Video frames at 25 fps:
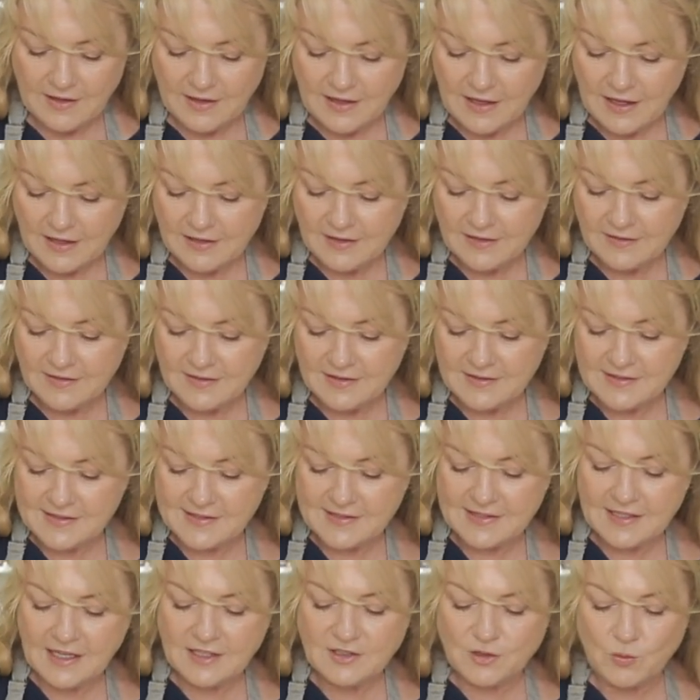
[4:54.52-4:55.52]
And at this
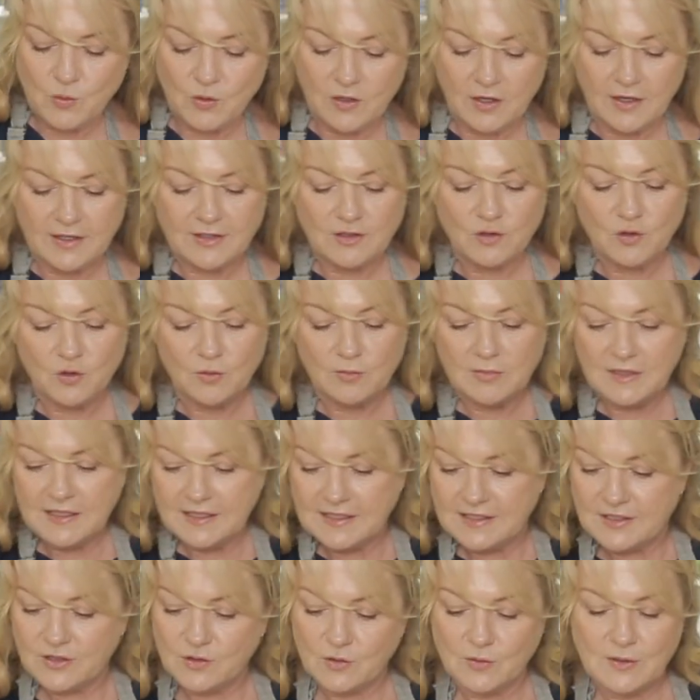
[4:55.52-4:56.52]
stage, what I normally
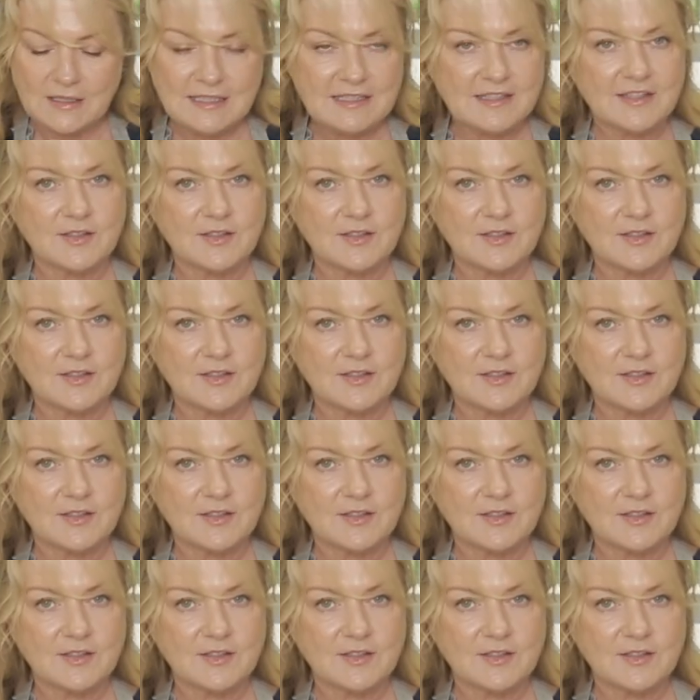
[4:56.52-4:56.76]
do is